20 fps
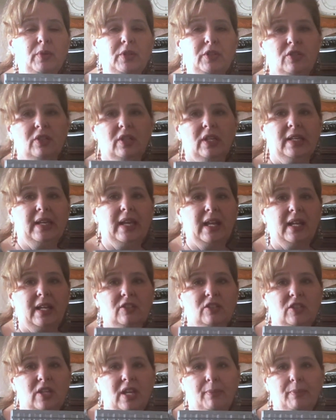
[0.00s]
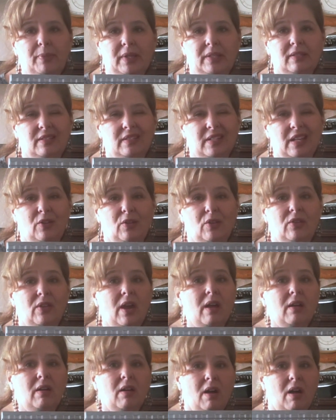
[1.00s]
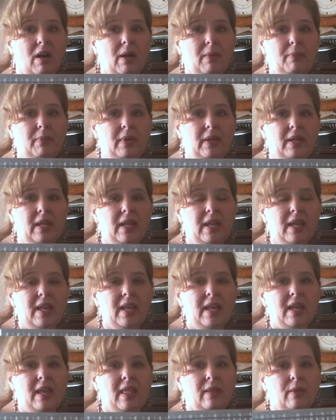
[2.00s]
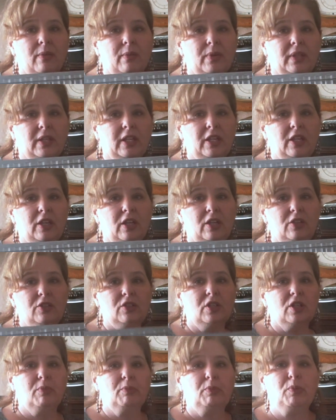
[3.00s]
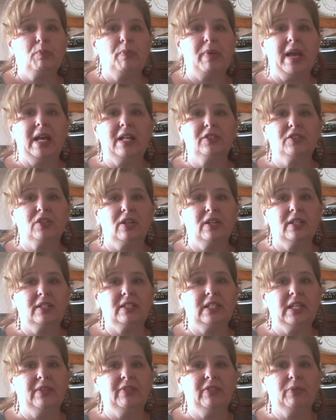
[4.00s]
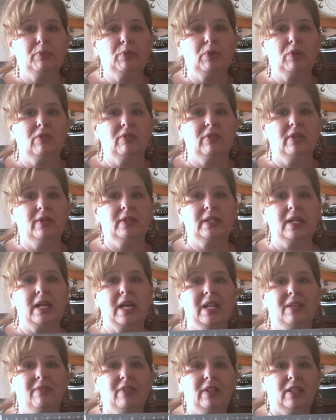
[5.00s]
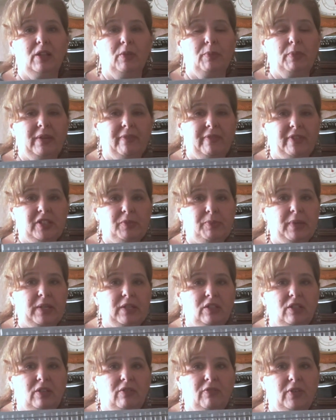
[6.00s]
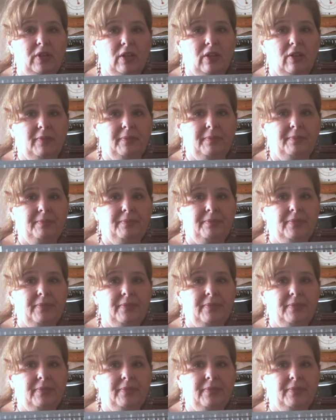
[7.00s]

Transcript: which you can get at championsteno.com. They're really good. You can put pads on it to give it more of a kind of a little bit of a spongy feel.